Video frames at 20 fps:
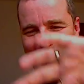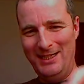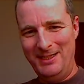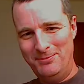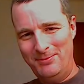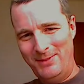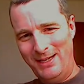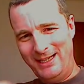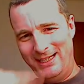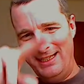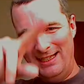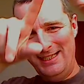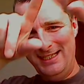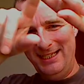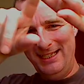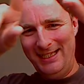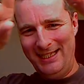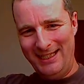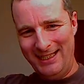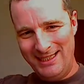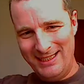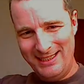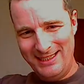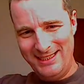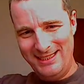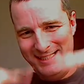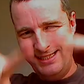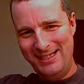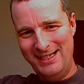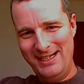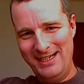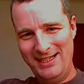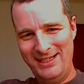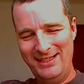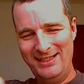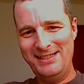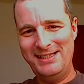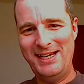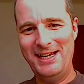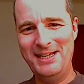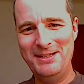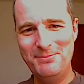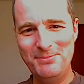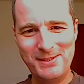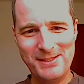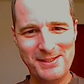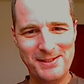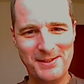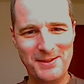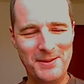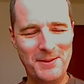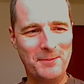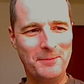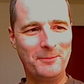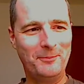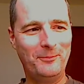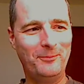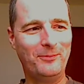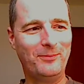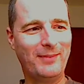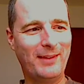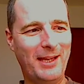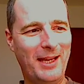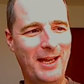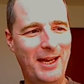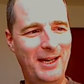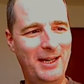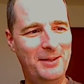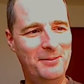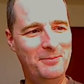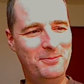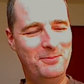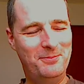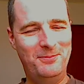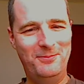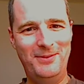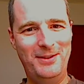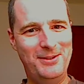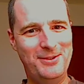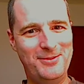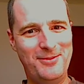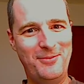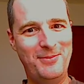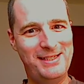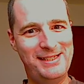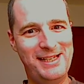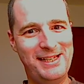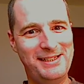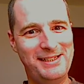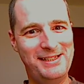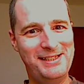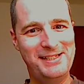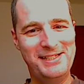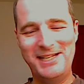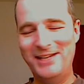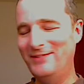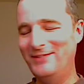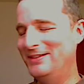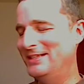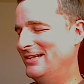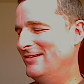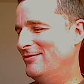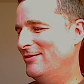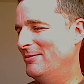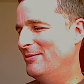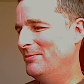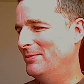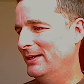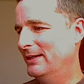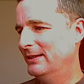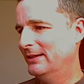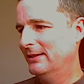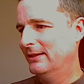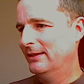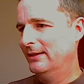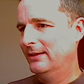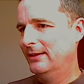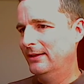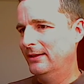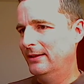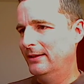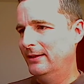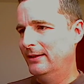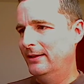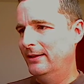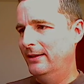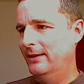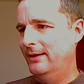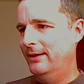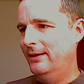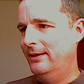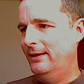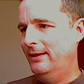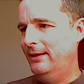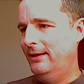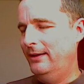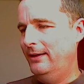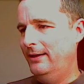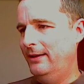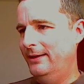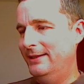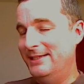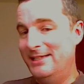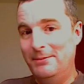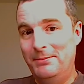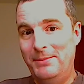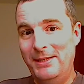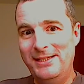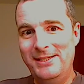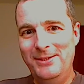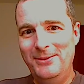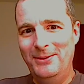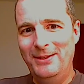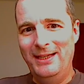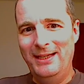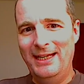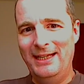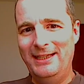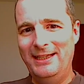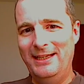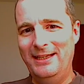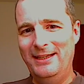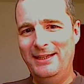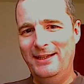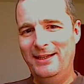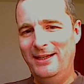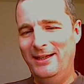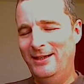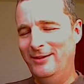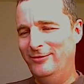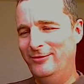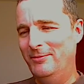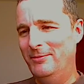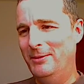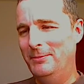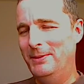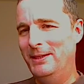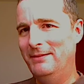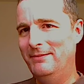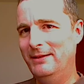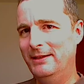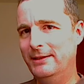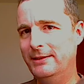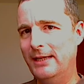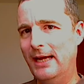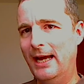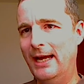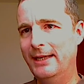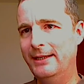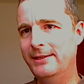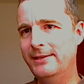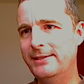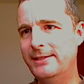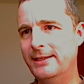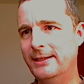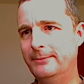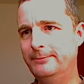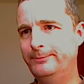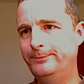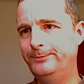magnetic tapes. It's from the 60s and 70s, remember. It's the best you can get from the period. And